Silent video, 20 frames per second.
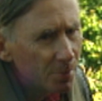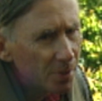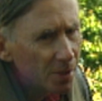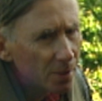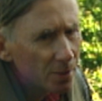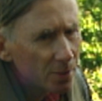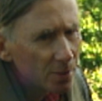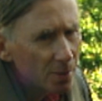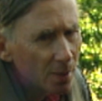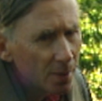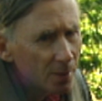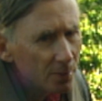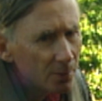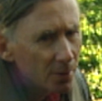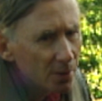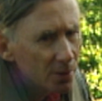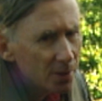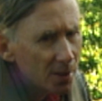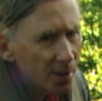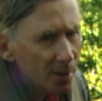the
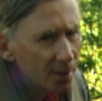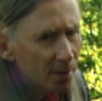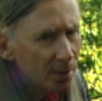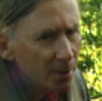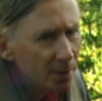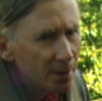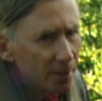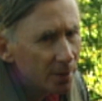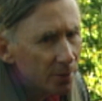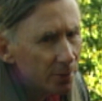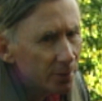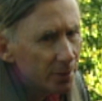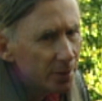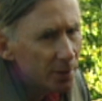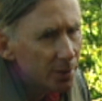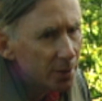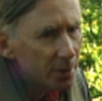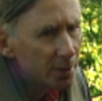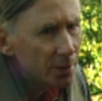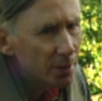tail
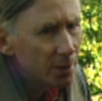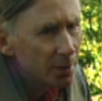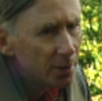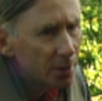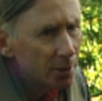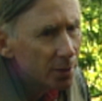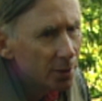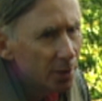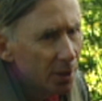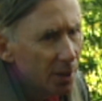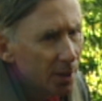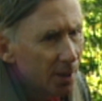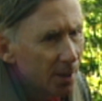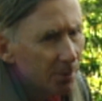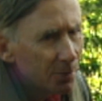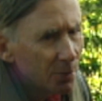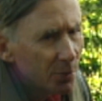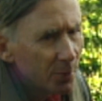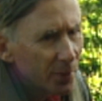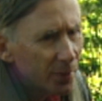area here,
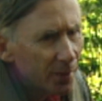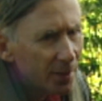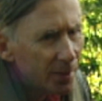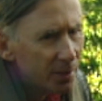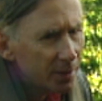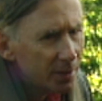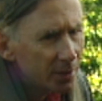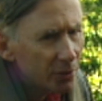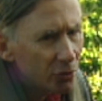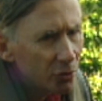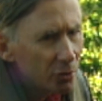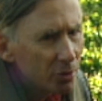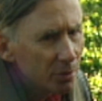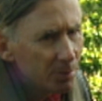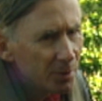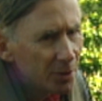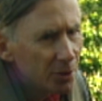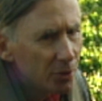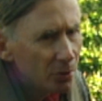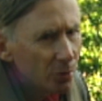but we think this
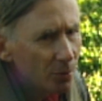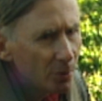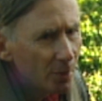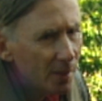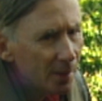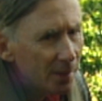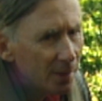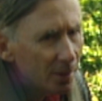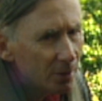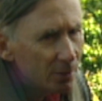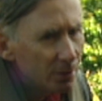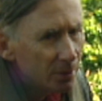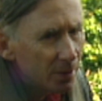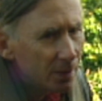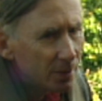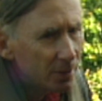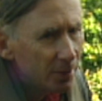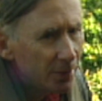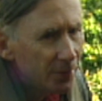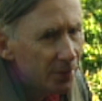could be 2 out.
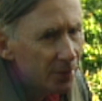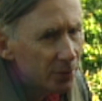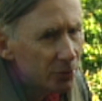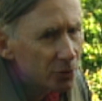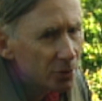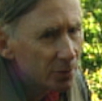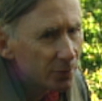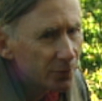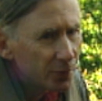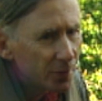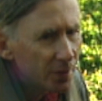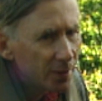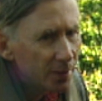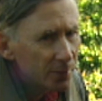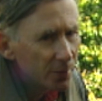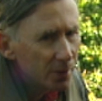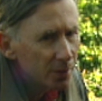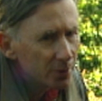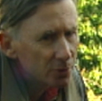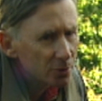And there's
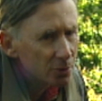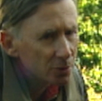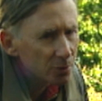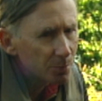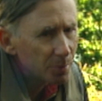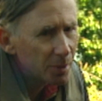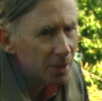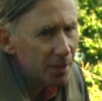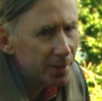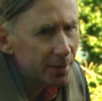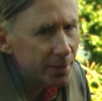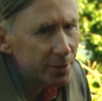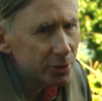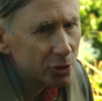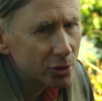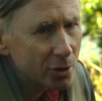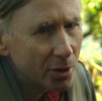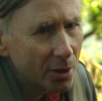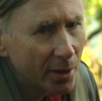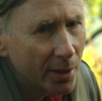a
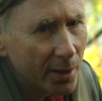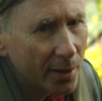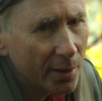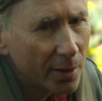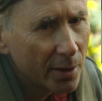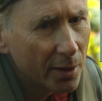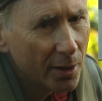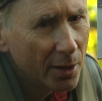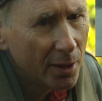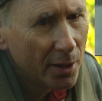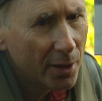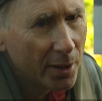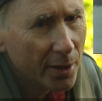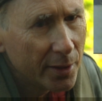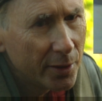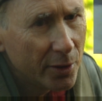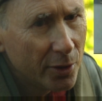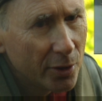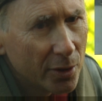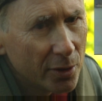splash there.
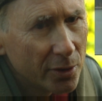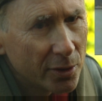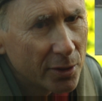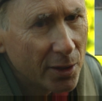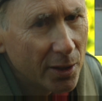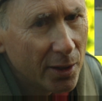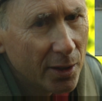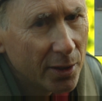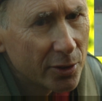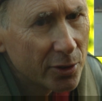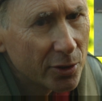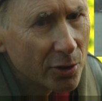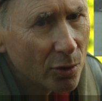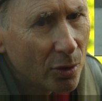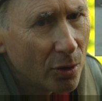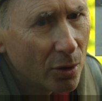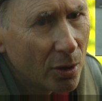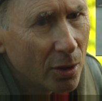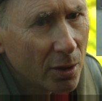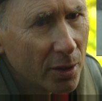You can see this
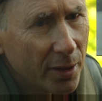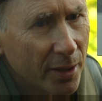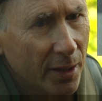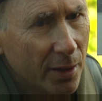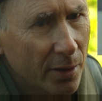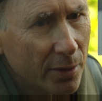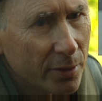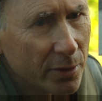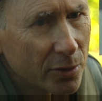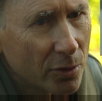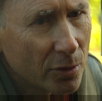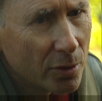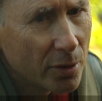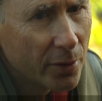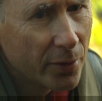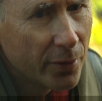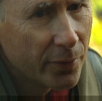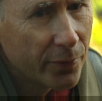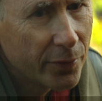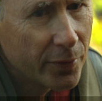all here is all
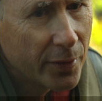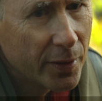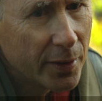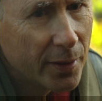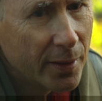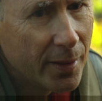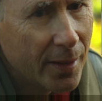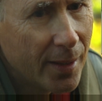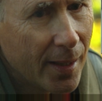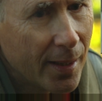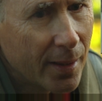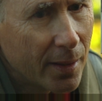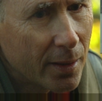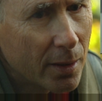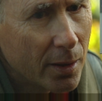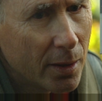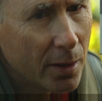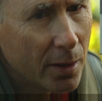the front neck